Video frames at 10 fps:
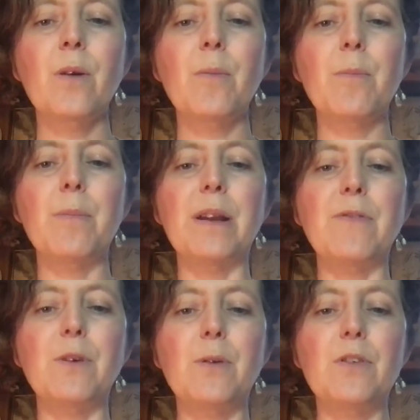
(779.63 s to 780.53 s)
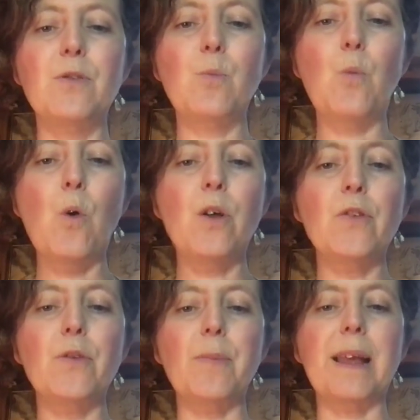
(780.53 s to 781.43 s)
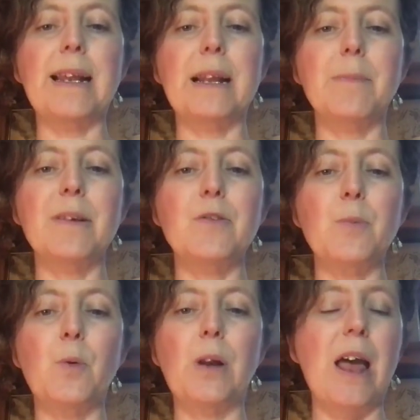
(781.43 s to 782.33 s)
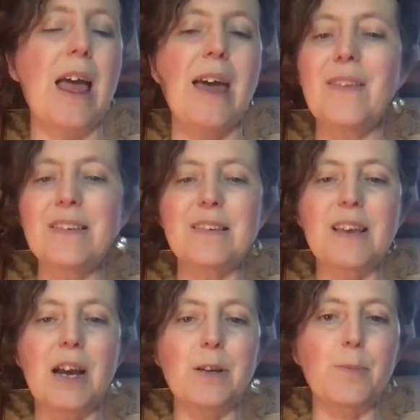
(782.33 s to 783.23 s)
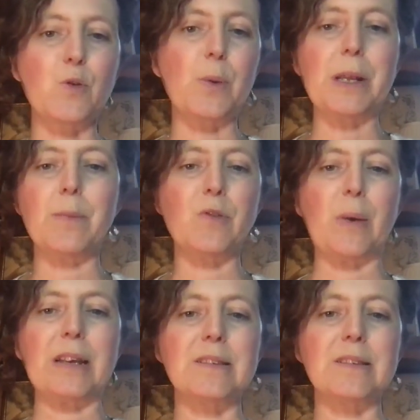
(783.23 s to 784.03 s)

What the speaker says: but if you want something a little bit smaller, this is kind of between and betwixt,